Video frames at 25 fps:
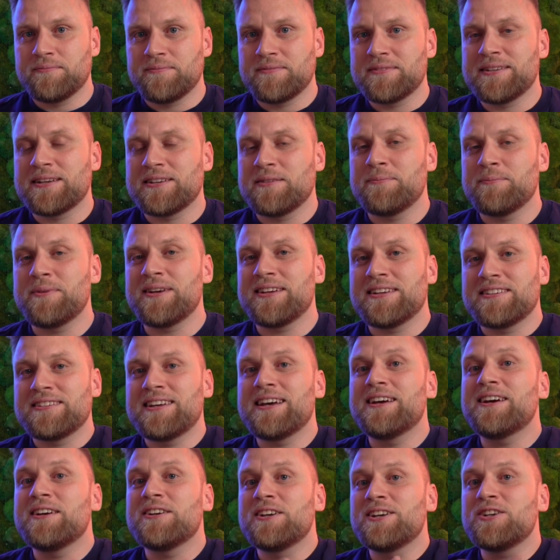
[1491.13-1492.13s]
This means
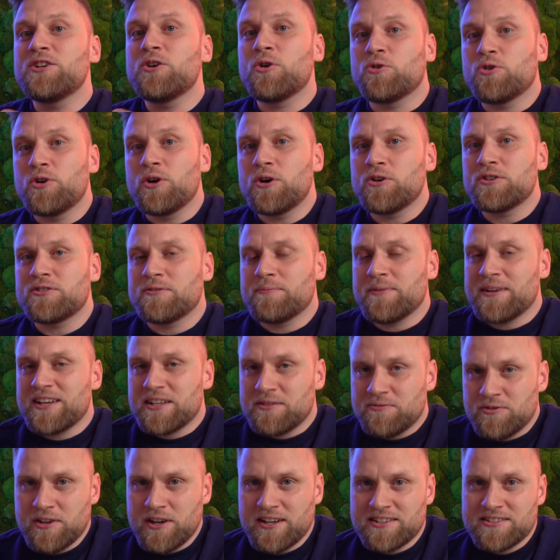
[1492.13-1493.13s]
that additional costs may
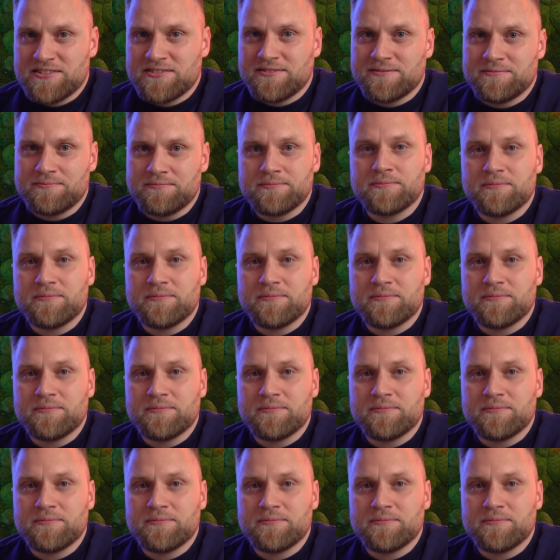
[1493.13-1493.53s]
arise,